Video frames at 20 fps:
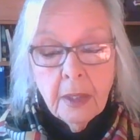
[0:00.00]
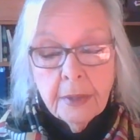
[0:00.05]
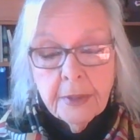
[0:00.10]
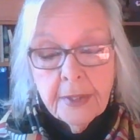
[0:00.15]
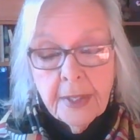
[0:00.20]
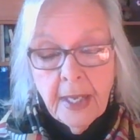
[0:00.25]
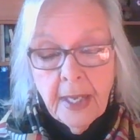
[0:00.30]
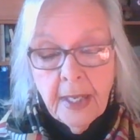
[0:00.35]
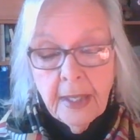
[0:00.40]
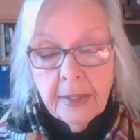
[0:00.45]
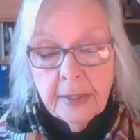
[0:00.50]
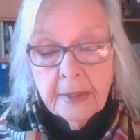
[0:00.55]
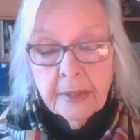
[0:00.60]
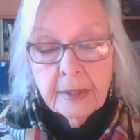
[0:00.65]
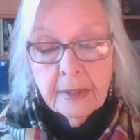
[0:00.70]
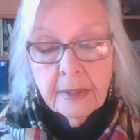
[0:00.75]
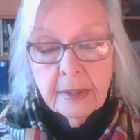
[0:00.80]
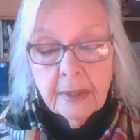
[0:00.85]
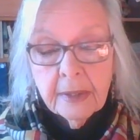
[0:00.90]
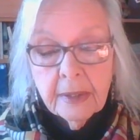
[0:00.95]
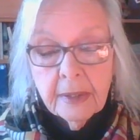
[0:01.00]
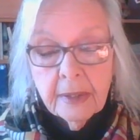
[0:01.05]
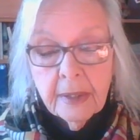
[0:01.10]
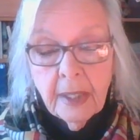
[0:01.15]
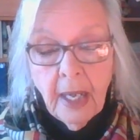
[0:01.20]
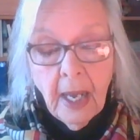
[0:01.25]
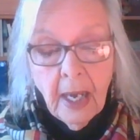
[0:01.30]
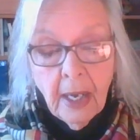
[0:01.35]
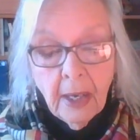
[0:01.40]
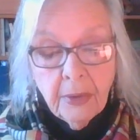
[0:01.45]
that
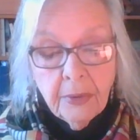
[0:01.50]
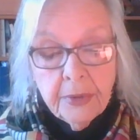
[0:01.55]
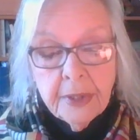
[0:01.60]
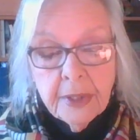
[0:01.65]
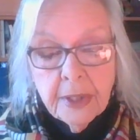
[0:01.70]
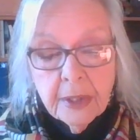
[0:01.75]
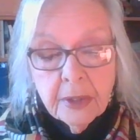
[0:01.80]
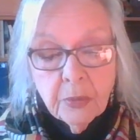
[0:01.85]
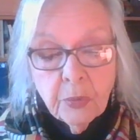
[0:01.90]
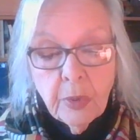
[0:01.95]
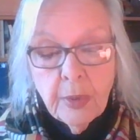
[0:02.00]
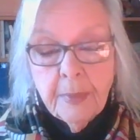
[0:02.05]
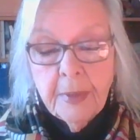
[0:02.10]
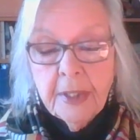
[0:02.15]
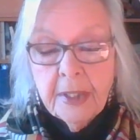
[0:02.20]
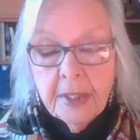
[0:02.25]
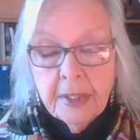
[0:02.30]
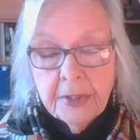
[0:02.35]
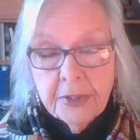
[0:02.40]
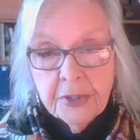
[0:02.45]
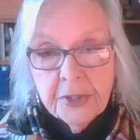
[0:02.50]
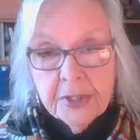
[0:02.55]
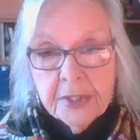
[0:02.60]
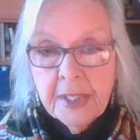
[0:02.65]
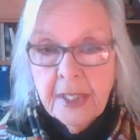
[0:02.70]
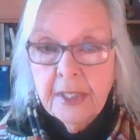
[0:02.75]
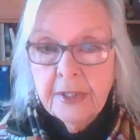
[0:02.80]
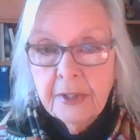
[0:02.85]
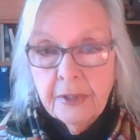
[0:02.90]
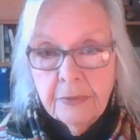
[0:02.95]
how young women
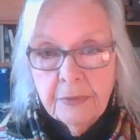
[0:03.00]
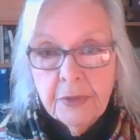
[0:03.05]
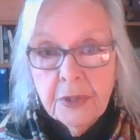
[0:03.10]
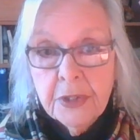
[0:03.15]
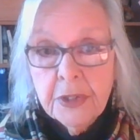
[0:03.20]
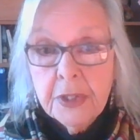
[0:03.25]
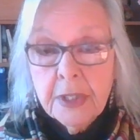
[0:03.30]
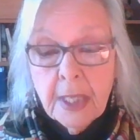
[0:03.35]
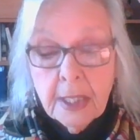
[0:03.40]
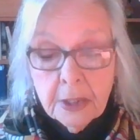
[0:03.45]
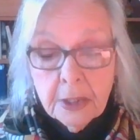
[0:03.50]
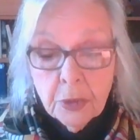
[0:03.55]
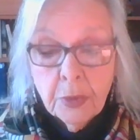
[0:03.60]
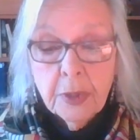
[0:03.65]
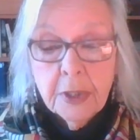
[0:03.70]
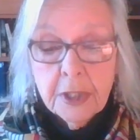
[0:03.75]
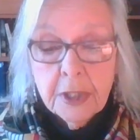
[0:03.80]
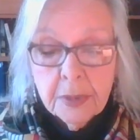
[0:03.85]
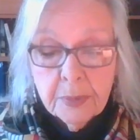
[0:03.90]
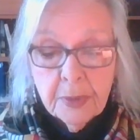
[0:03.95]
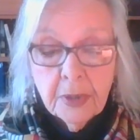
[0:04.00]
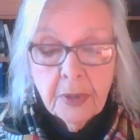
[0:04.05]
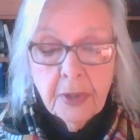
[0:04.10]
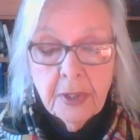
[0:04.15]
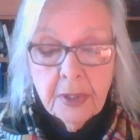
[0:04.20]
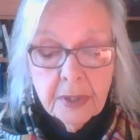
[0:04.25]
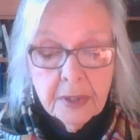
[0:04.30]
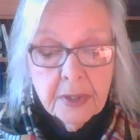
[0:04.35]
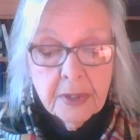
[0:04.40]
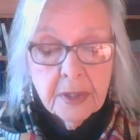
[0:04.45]
understand their first sexual
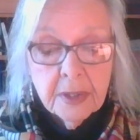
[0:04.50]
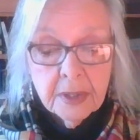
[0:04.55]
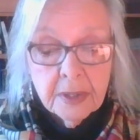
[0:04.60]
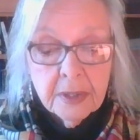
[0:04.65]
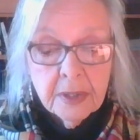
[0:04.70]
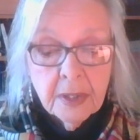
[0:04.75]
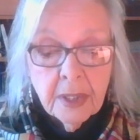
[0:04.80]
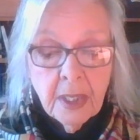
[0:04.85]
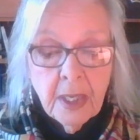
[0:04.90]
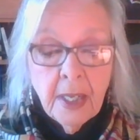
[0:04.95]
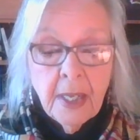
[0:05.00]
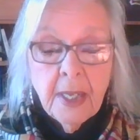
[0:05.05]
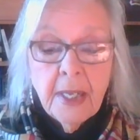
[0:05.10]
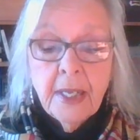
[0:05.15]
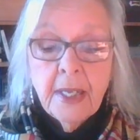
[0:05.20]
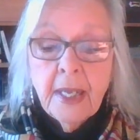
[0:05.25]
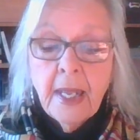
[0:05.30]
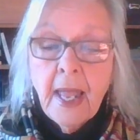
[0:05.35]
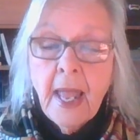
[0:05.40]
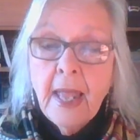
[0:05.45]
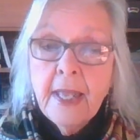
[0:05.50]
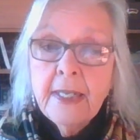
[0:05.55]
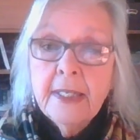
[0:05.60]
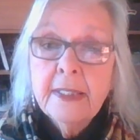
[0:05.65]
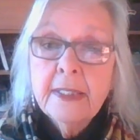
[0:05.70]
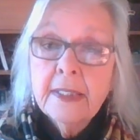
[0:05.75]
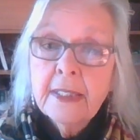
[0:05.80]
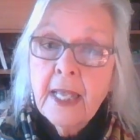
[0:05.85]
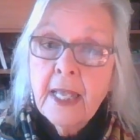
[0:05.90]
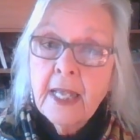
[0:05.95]
experiences
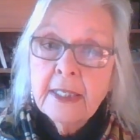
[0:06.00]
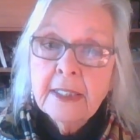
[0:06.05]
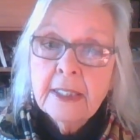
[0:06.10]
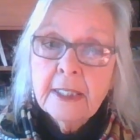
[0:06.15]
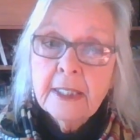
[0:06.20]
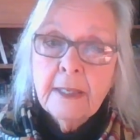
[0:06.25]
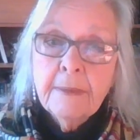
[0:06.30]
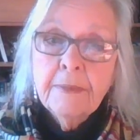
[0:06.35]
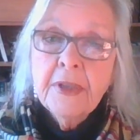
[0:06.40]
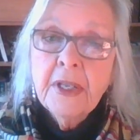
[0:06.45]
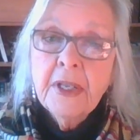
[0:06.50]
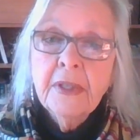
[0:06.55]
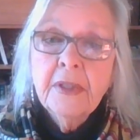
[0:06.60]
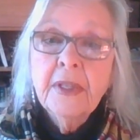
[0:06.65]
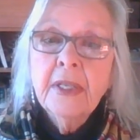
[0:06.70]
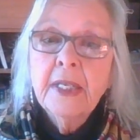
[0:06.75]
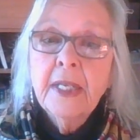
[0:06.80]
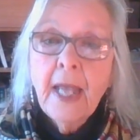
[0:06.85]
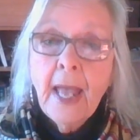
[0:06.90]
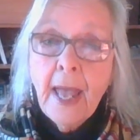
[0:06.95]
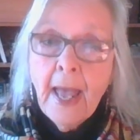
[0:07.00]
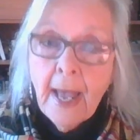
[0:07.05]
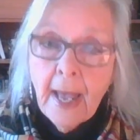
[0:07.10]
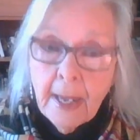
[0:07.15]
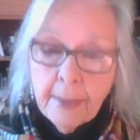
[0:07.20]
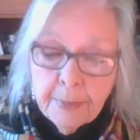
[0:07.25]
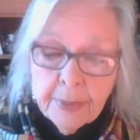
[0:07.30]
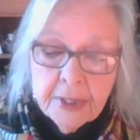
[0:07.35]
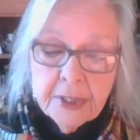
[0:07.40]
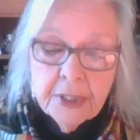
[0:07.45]
is as something that
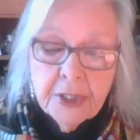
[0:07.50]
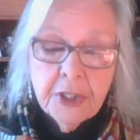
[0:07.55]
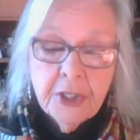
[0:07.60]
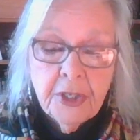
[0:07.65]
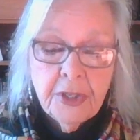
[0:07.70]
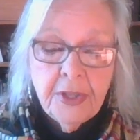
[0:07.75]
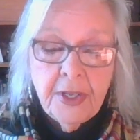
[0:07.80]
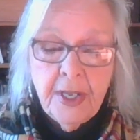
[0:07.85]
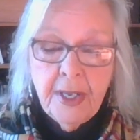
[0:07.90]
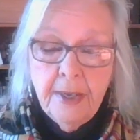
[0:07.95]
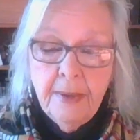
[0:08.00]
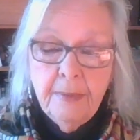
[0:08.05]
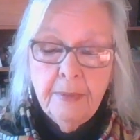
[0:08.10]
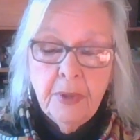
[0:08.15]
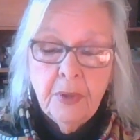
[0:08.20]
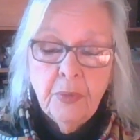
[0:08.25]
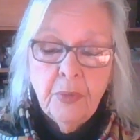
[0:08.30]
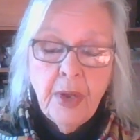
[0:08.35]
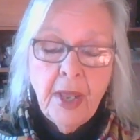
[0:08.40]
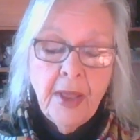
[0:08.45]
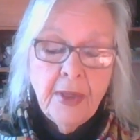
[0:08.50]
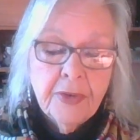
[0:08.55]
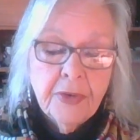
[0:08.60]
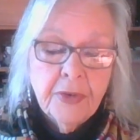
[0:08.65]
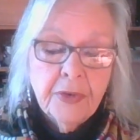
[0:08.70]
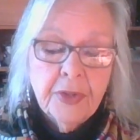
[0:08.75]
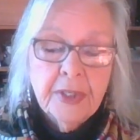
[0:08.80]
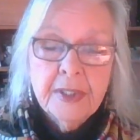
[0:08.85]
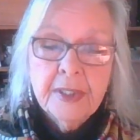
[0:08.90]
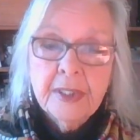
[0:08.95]
happened to them
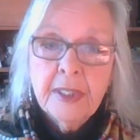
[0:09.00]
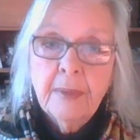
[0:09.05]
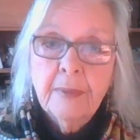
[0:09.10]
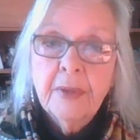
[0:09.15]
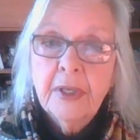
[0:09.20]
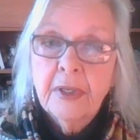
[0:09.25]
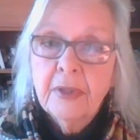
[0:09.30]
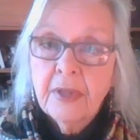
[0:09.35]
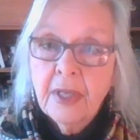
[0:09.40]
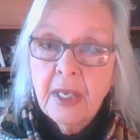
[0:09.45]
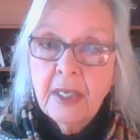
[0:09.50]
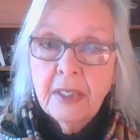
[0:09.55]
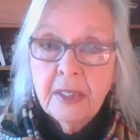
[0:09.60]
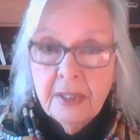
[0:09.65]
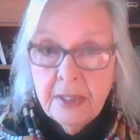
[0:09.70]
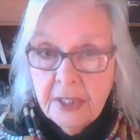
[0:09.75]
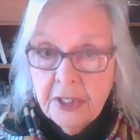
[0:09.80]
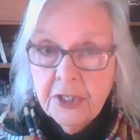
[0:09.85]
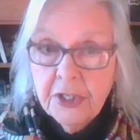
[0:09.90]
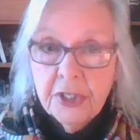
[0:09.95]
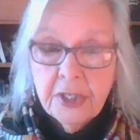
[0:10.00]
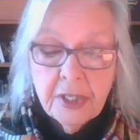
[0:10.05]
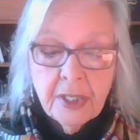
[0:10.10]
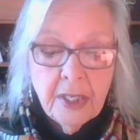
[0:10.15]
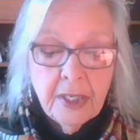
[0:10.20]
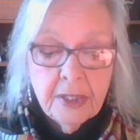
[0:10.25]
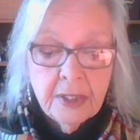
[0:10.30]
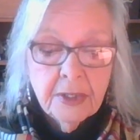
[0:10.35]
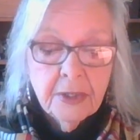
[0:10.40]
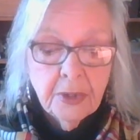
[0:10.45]
rather than something they
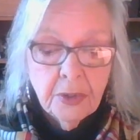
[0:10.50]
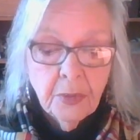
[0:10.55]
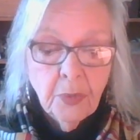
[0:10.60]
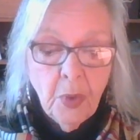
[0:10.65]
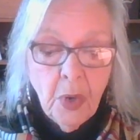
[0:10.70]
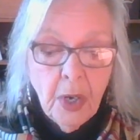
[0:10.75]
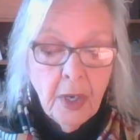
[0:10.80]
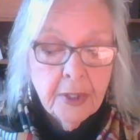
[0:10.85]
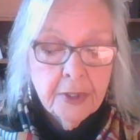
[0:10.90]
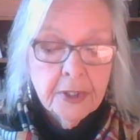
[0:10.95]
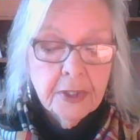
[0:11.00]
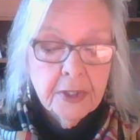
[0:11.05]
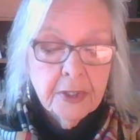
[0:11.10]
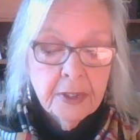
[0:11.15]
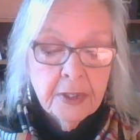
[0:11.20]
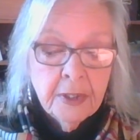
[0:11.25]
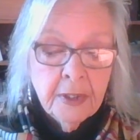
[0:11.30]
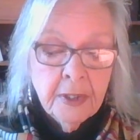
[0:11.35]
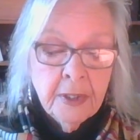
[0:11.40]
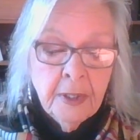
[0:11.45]
initiated or wanted.